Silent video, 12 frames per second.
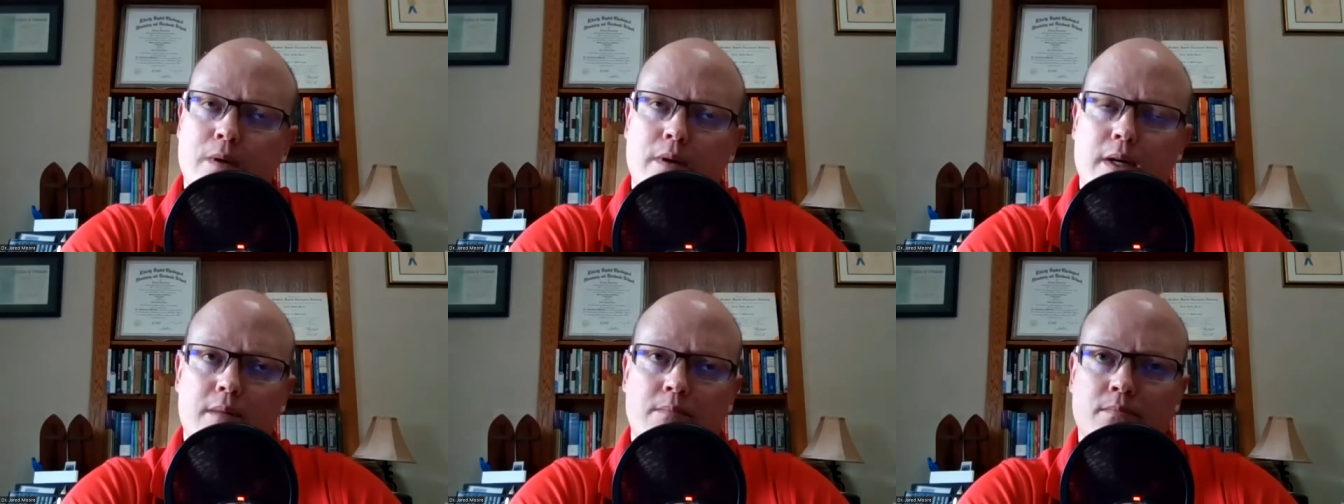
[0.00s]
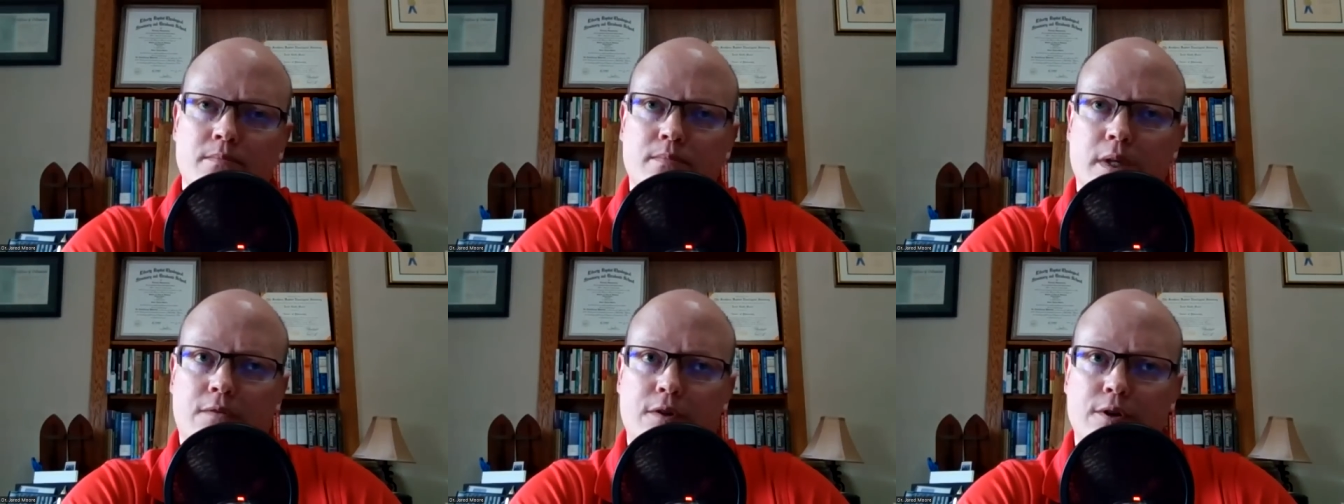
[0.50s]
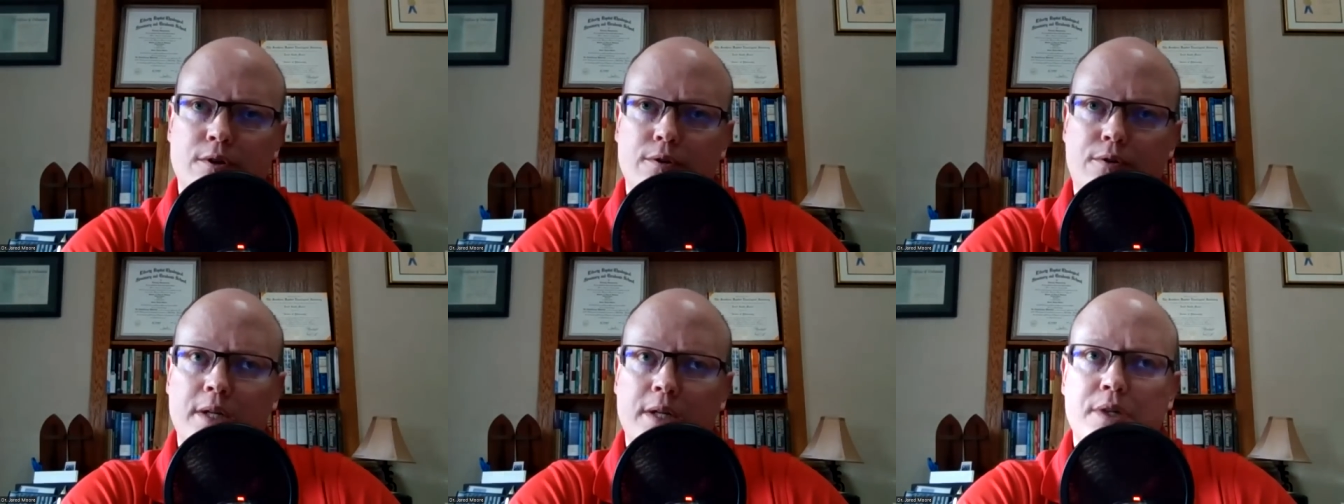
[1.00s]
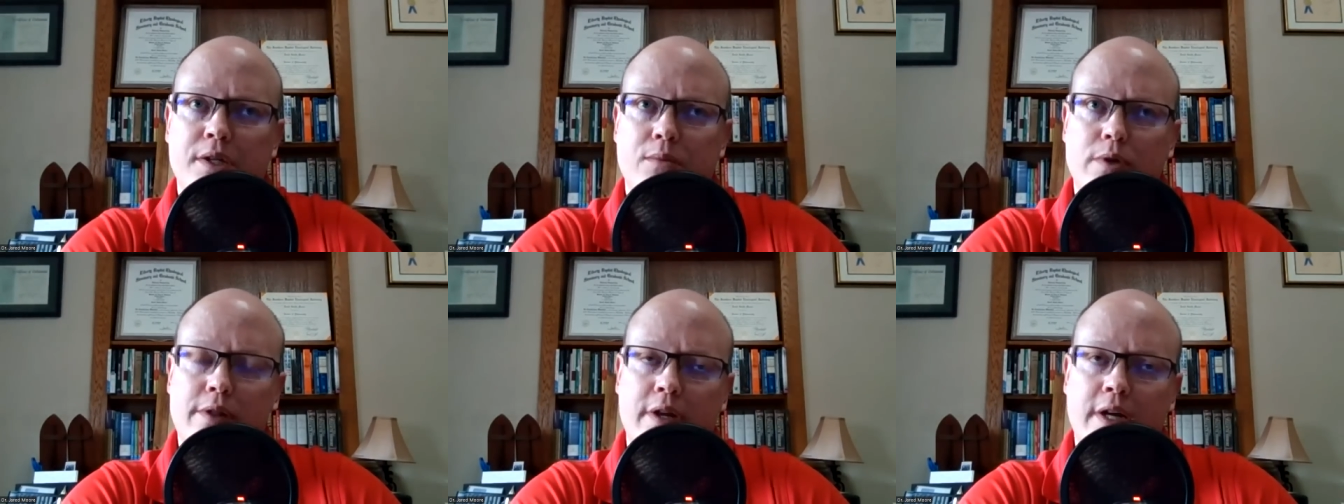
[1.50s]
Um, if you're tempted
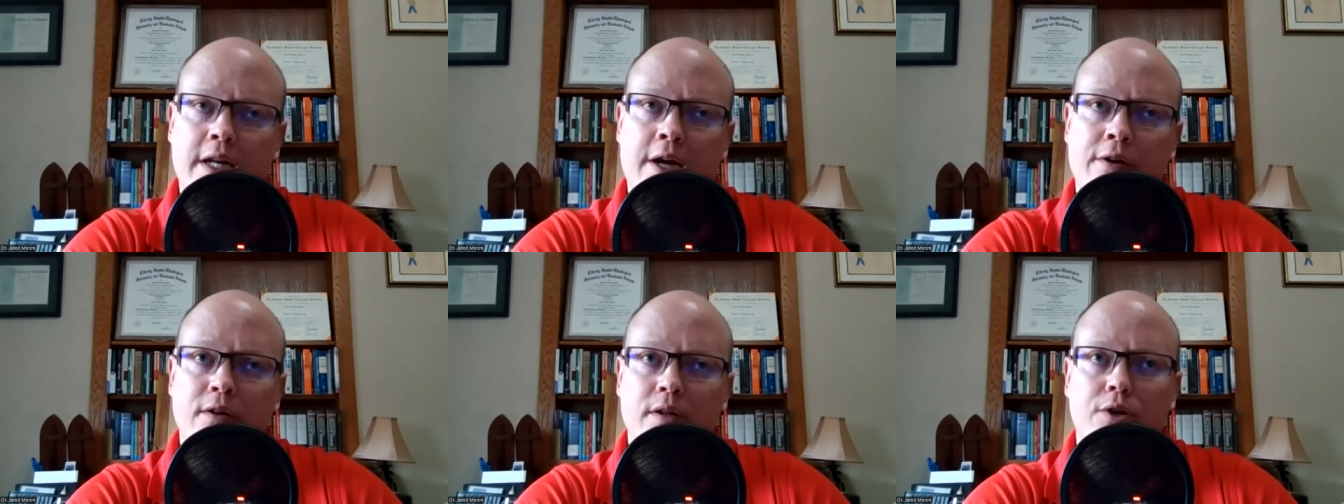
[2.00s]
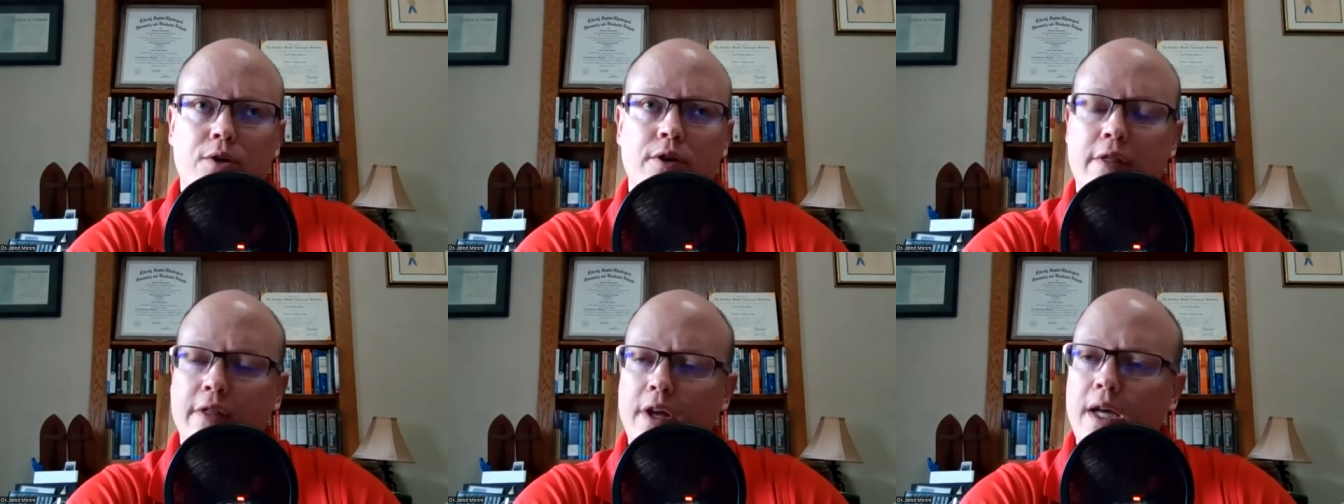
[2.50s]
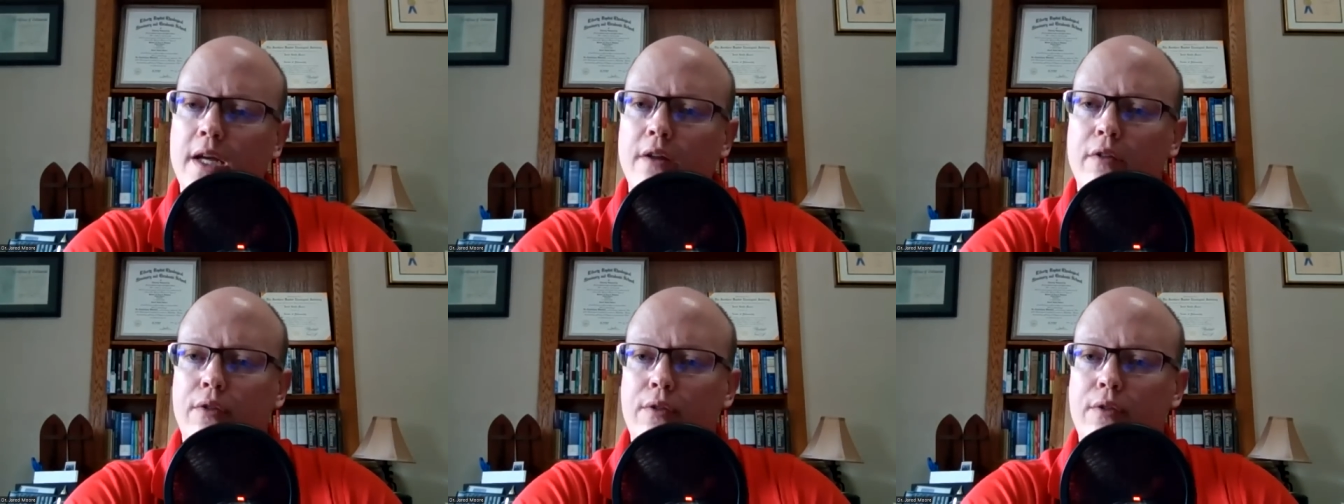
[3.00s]
with an inherently good thing,